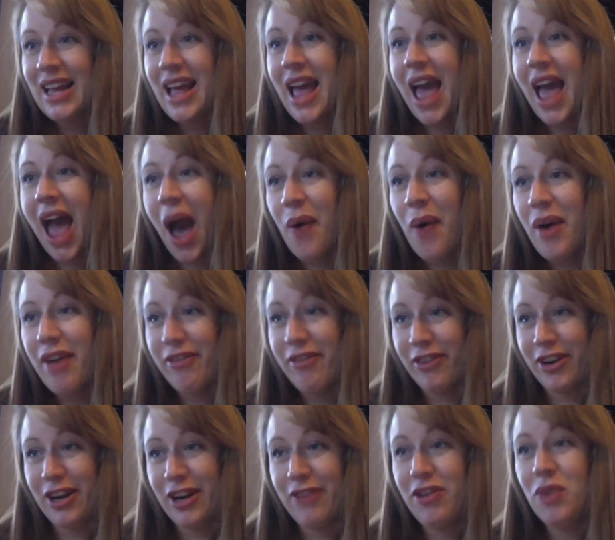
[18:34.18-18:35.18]

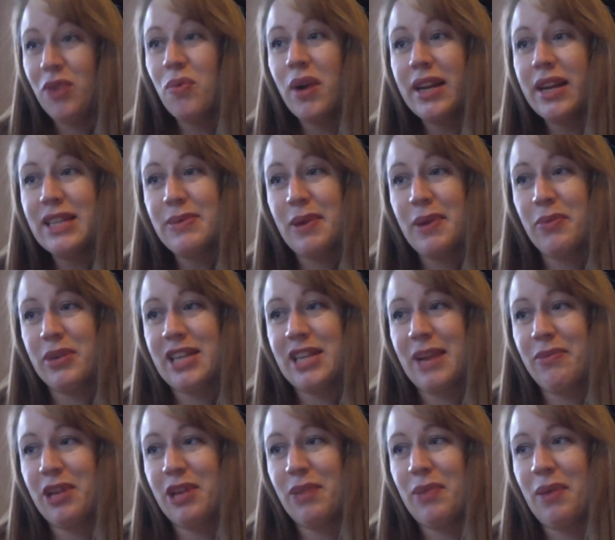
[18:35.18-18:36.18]
However, if you want to spend more
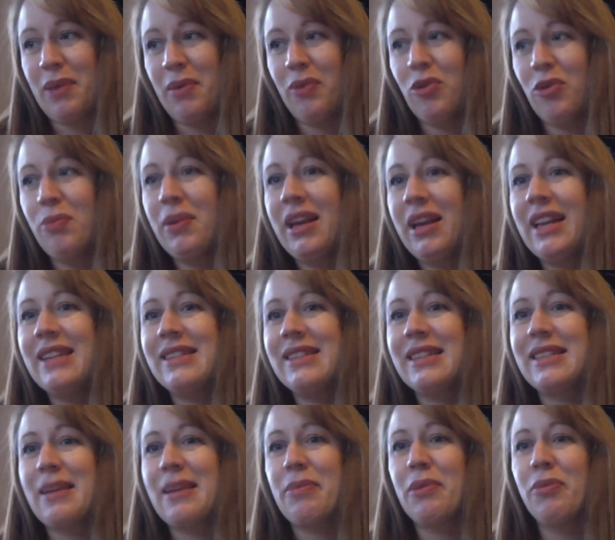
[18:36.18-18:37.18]
time with your baby, rooming in is
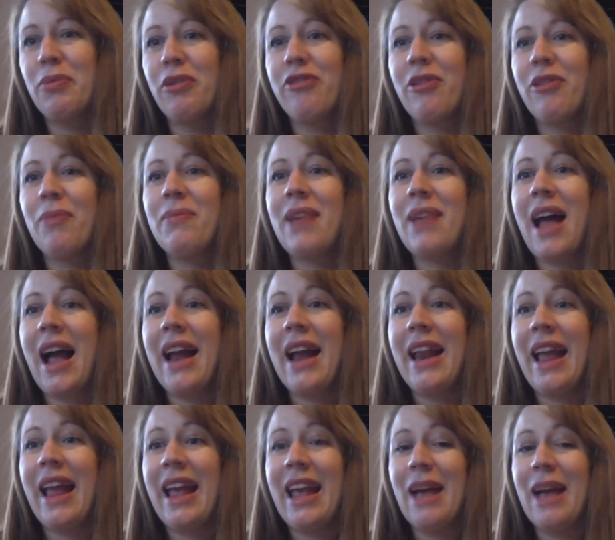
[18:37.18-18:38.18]
acceptable from
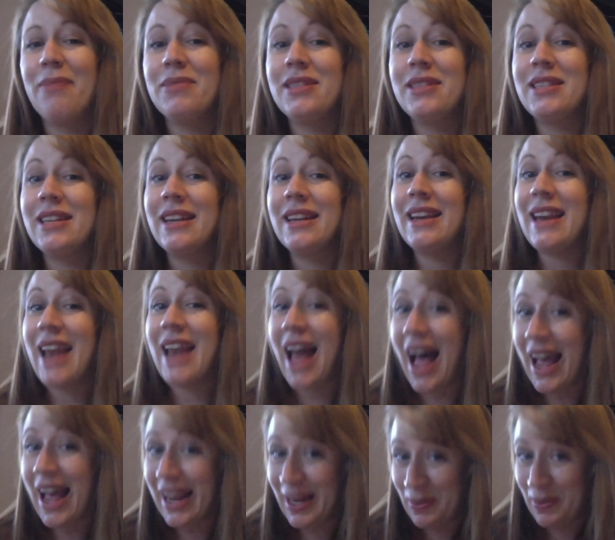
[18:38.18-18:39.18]
9 a.m. to
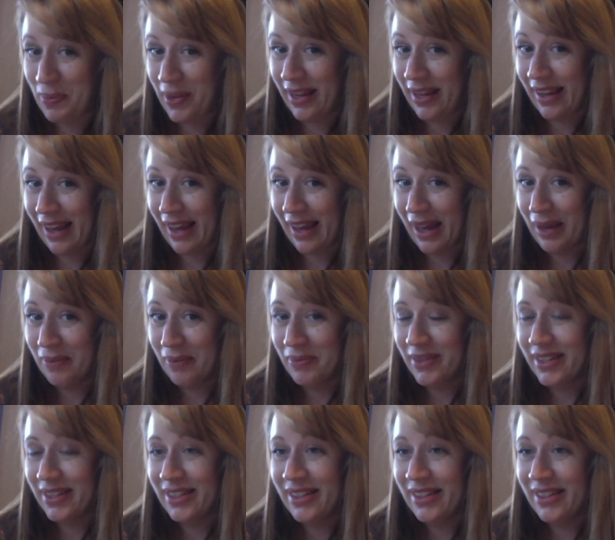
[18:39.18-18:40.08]
9 p.m.